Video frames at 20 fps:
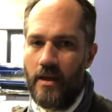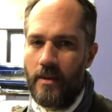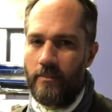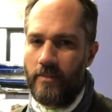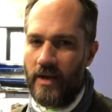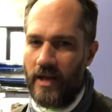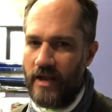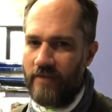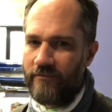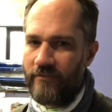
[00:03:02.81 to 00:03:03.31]

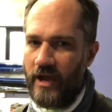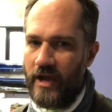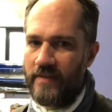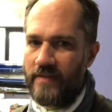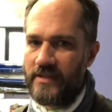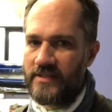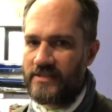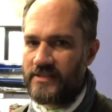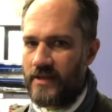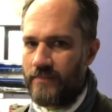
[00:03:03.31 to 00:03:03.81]
But I find
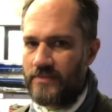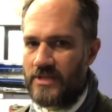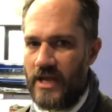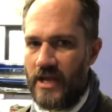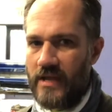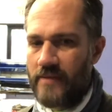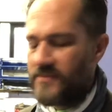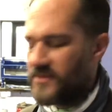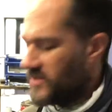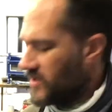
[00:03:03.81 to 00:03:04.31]
that
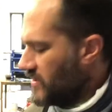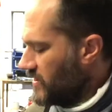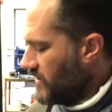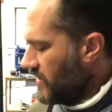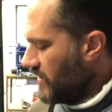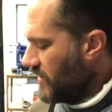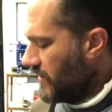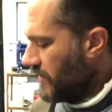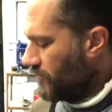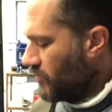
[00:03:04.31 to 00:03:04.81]
sometimes
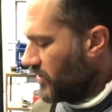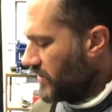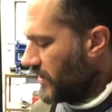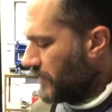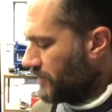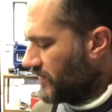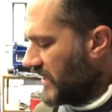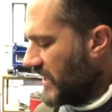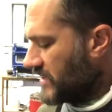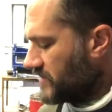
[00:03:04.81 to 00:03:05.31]
when the
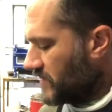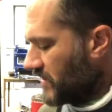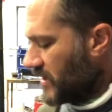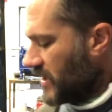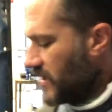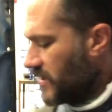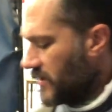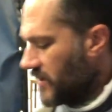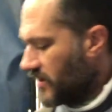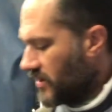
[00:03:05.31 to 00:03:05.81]
plasma
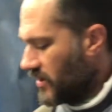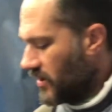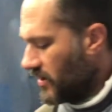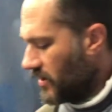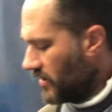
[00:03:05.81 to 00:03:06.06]
cutter